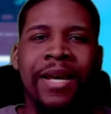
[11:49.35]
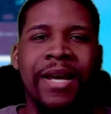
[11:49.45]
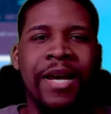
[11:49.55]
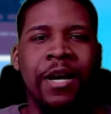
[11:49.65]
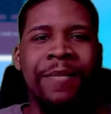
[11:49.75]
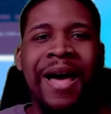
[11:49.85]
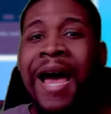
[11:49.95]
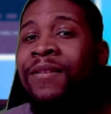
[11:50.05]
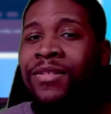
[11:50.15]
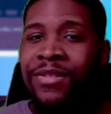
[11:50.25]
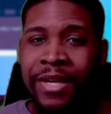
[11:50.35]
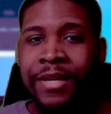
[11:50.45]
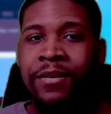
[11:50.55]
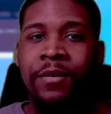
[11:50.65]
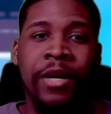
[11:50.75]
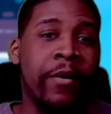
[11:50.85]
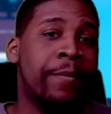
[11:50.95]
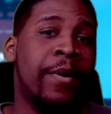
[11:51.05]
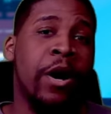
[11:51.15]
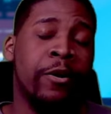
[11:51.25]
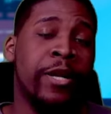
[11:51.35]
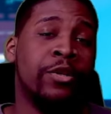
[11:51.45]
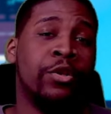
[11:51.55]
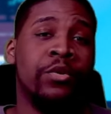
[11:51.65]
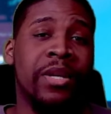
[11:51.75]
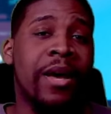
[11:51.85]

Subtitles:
I think Harry Potter introduced